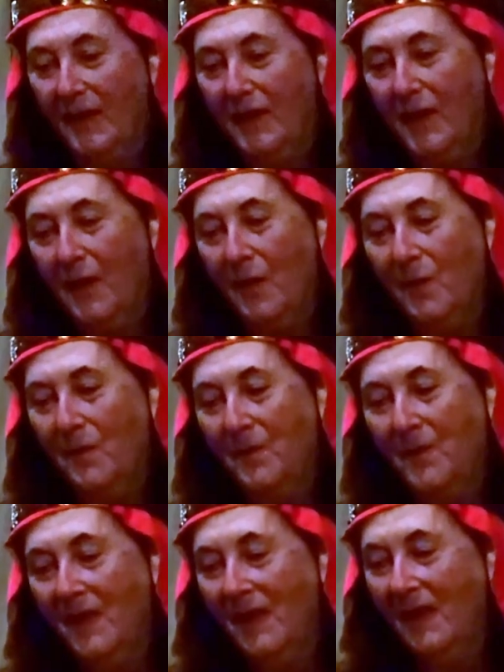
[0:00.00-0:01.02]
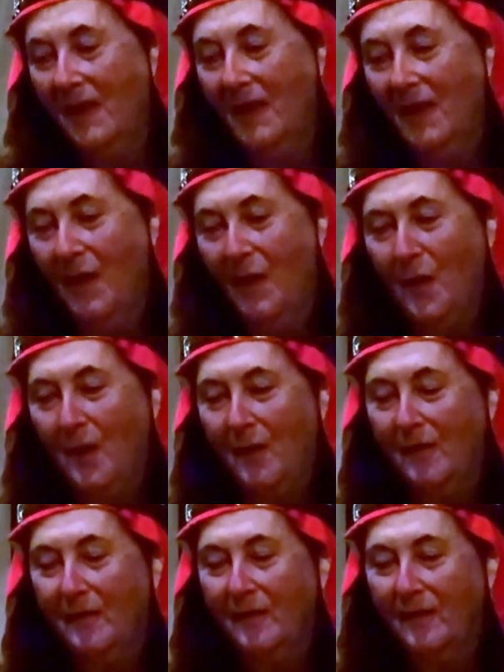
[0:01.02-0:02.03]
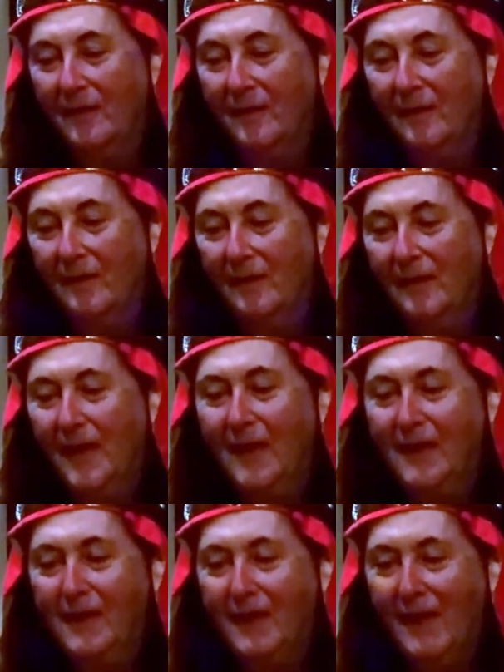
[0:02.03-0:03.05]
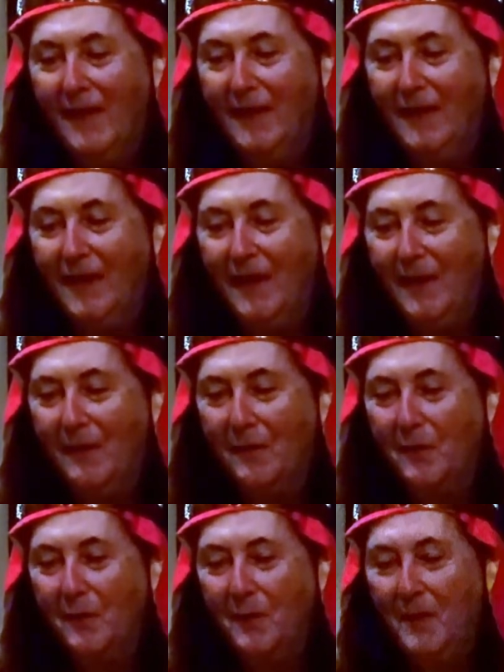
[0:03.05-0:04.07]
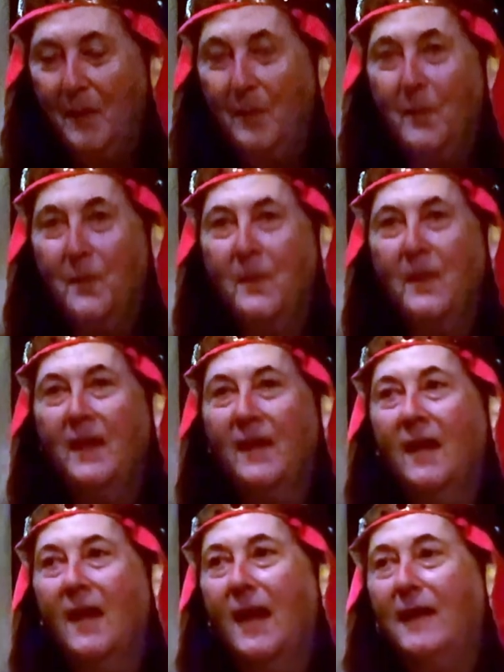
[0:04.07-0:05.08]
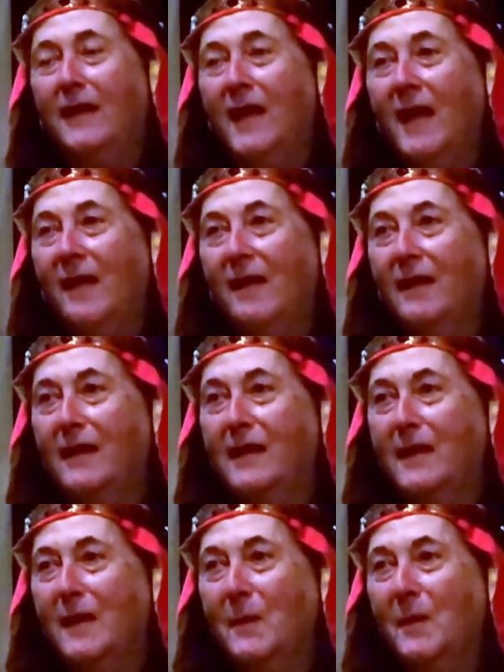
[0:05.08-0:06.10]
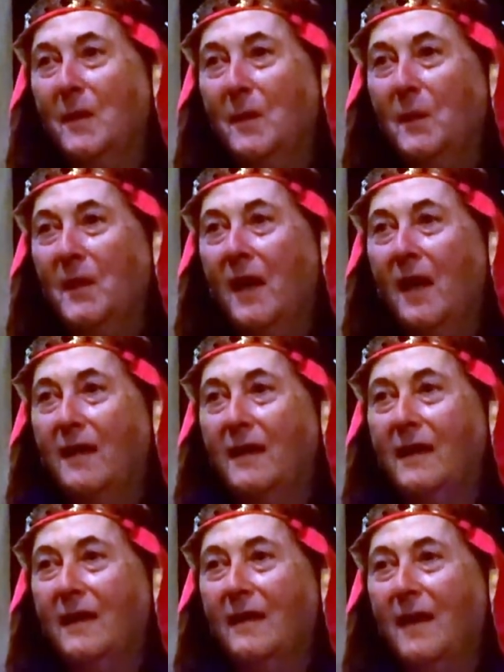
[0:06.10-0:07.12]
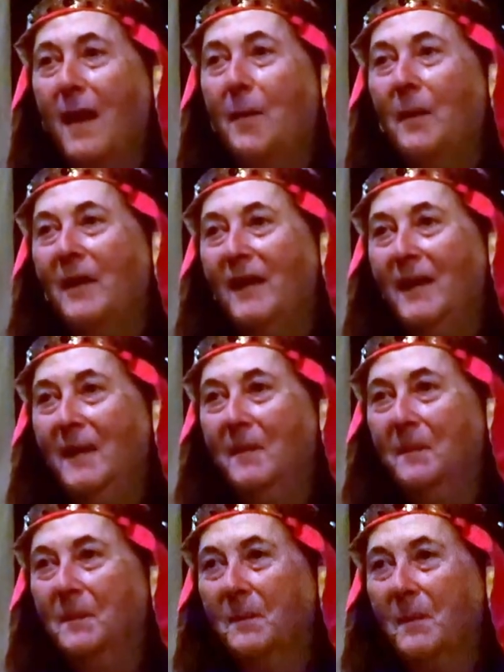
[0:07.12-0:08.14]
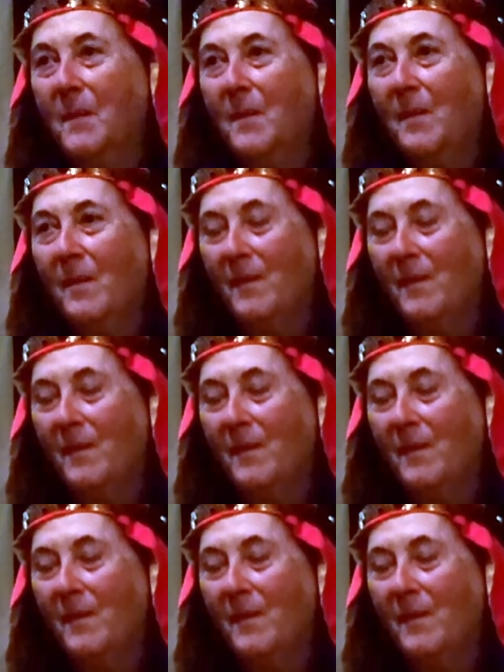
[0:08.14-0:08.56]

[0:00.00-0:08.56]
So our next to last day of the trip, I sang this to him on the piazza in Napoli.